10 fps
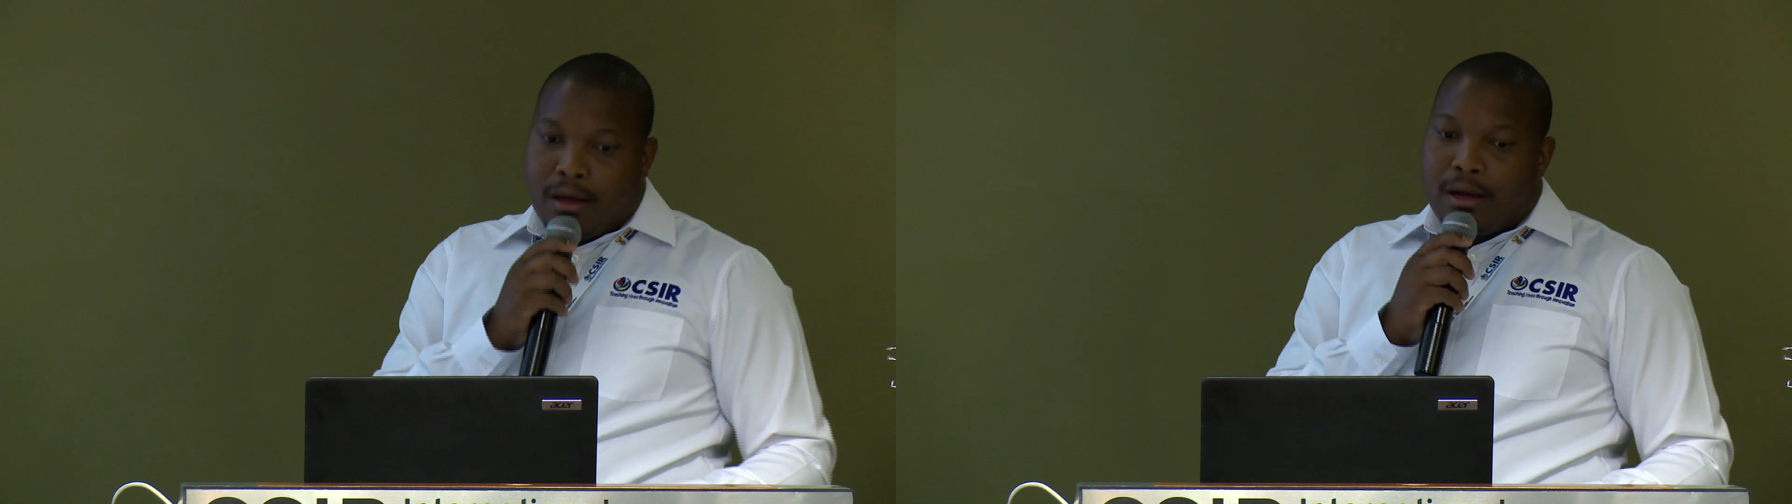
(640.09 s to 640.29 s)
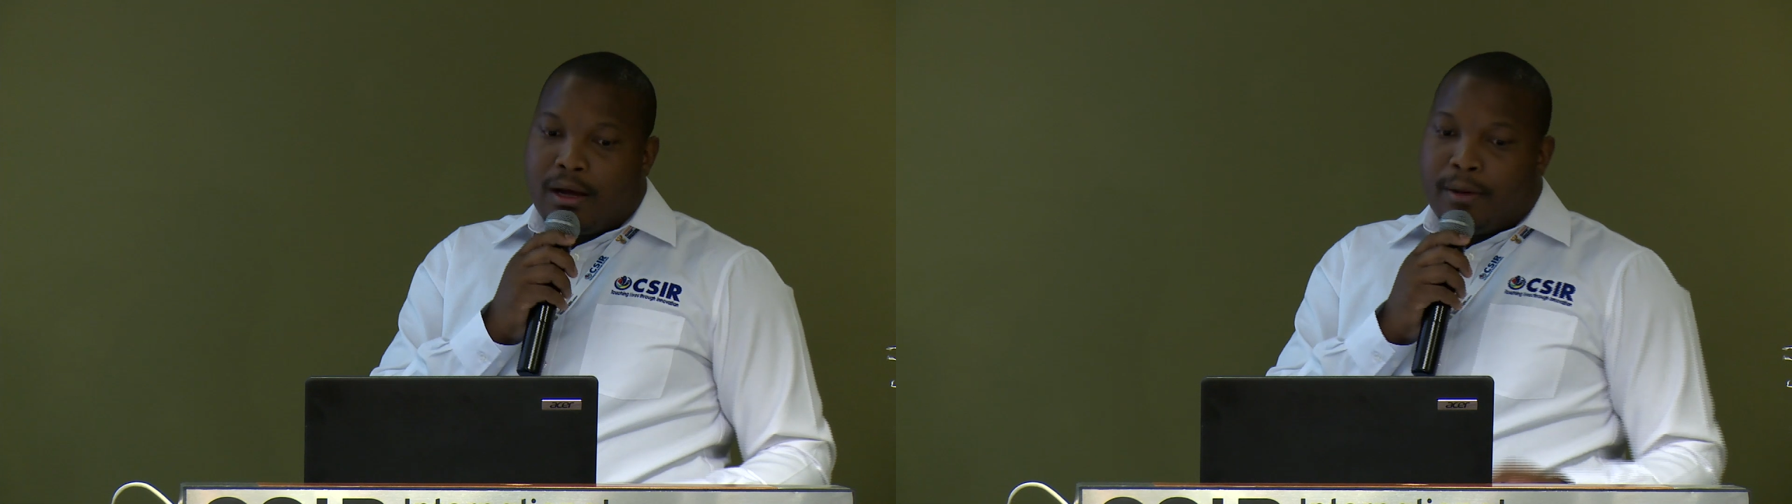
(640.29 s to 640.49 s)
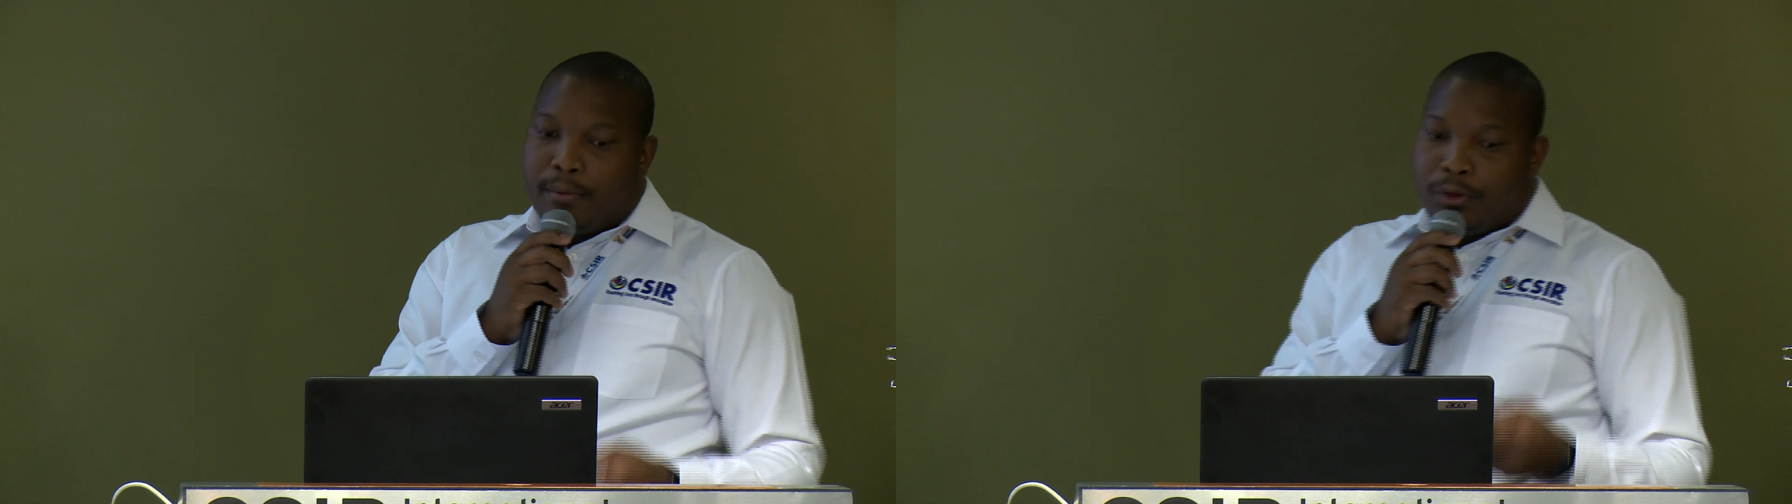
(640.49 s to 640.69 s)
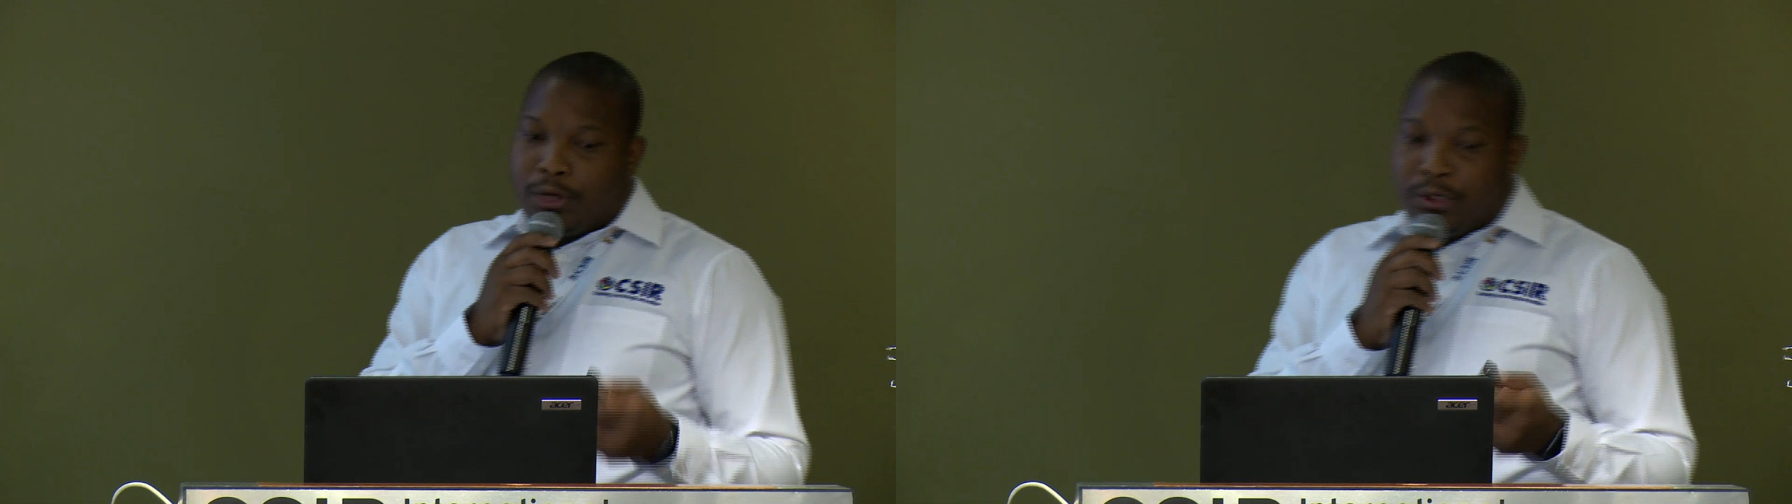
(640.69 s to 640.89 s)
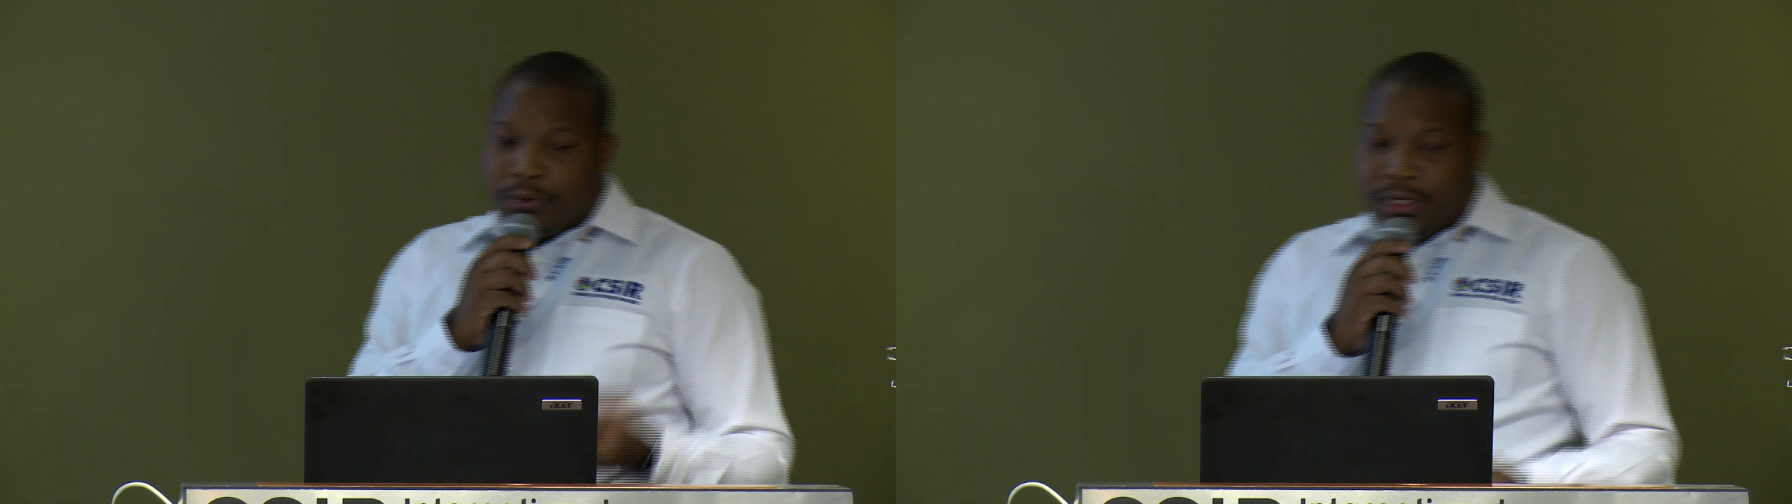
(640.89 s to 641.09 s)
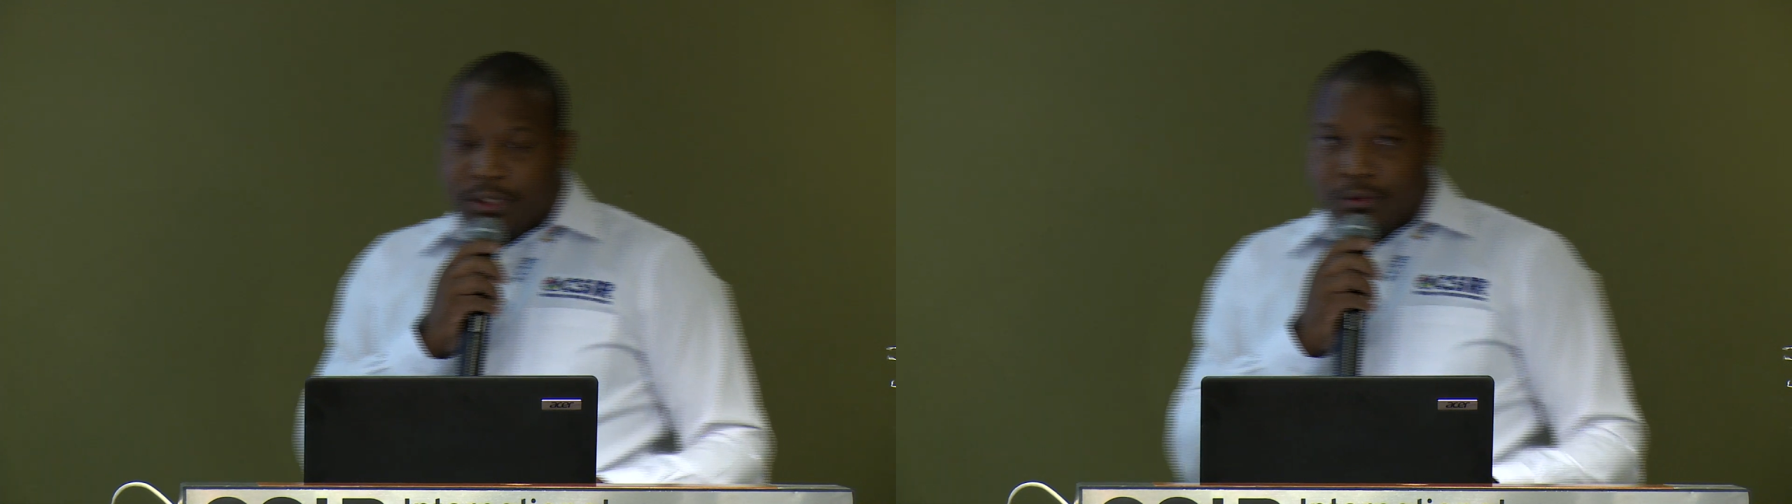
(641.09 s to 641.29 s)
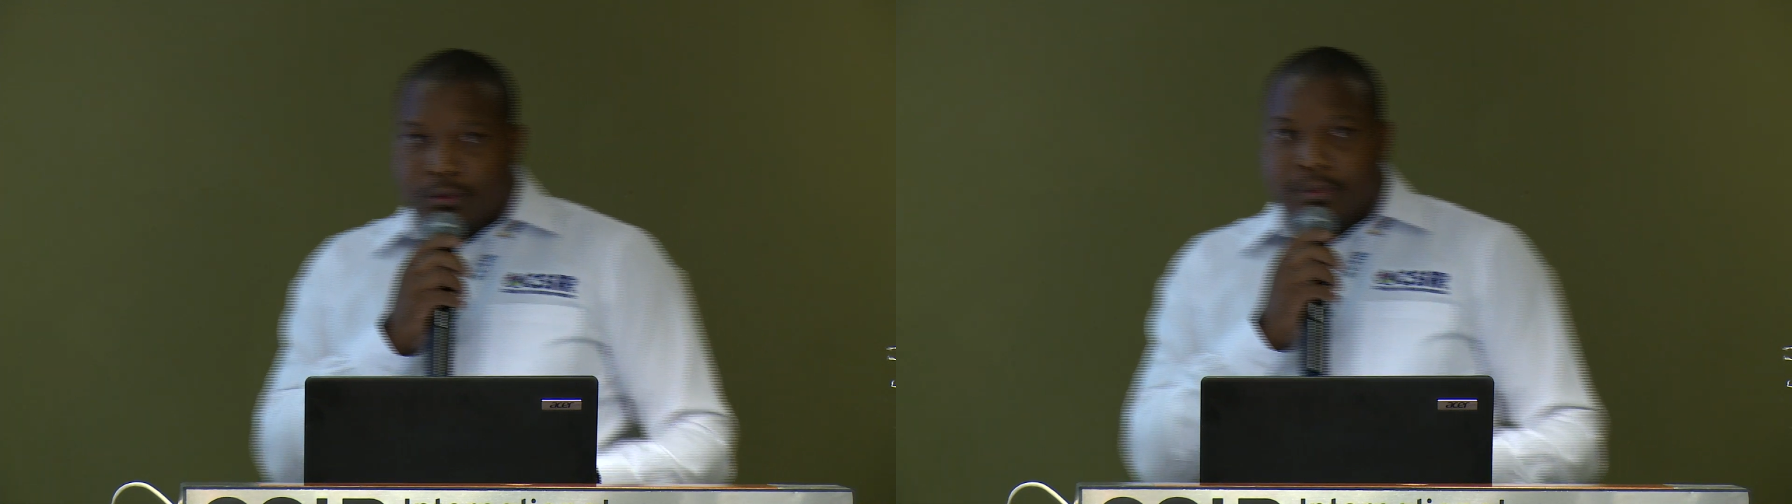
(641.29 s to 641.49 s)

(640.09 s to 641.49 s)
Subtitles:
And we need to